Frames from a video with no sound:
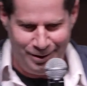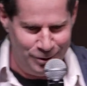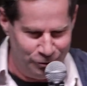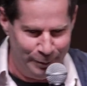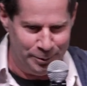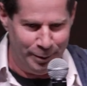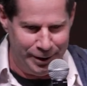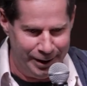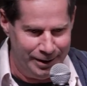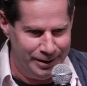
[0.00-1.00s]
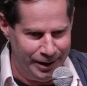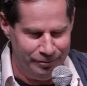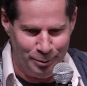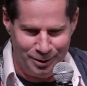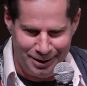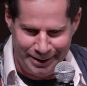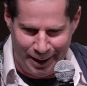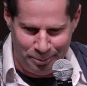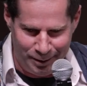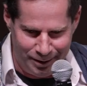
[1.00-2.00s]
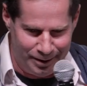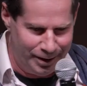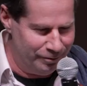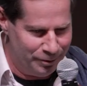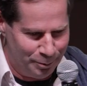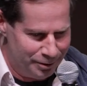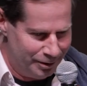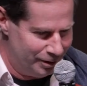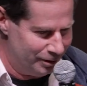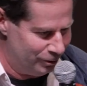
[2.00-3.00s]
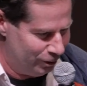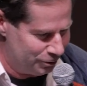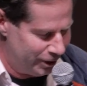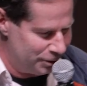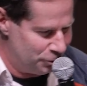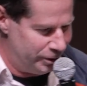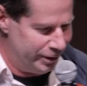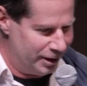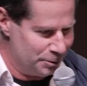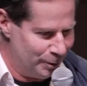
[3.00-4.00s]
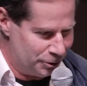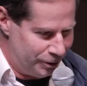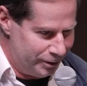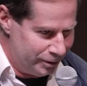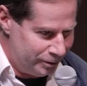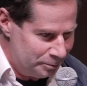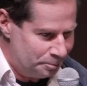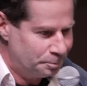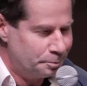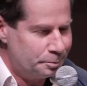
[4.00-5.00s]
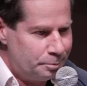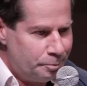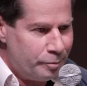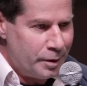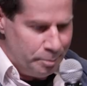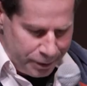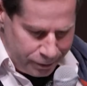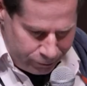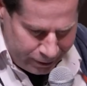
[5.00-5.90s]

You've made money, everybody's happy, everybody, tries to take as much credit. But the